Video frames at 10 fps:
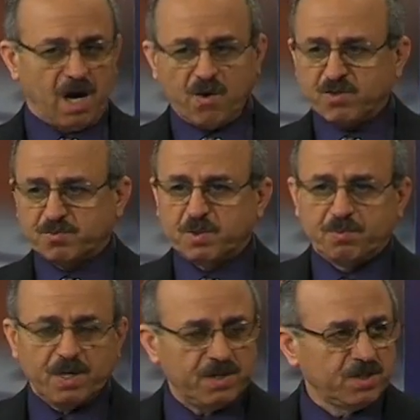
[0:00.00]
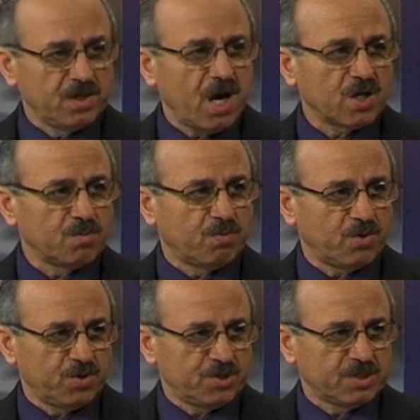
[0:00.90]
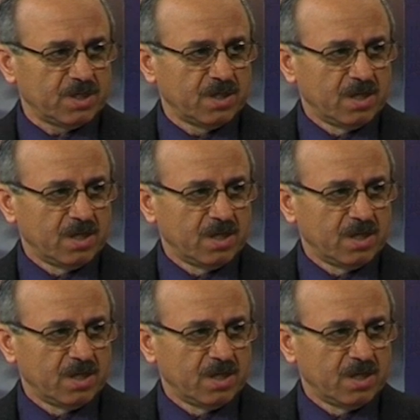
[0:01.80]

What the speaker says: I was preparing young boys